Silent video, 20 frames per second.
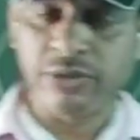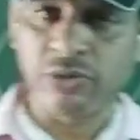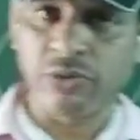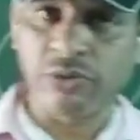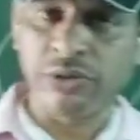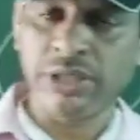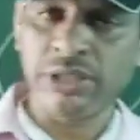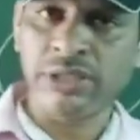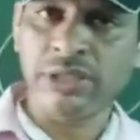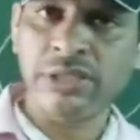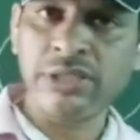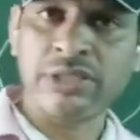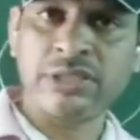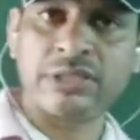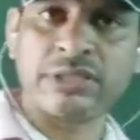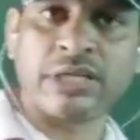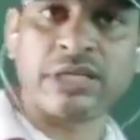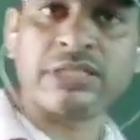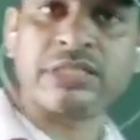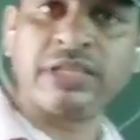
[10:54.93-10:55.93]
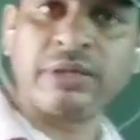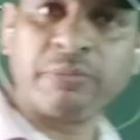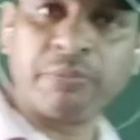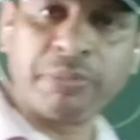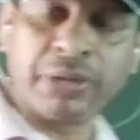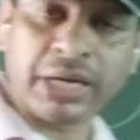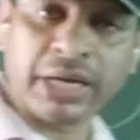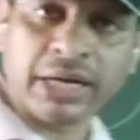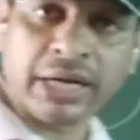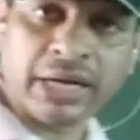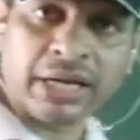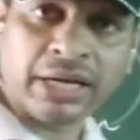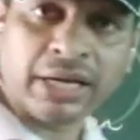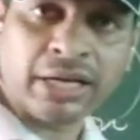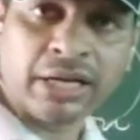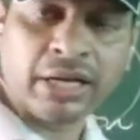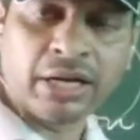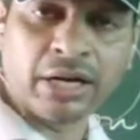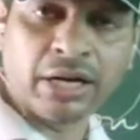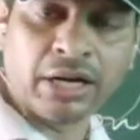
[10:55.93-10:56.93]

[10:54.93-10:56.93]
So this is just the beginning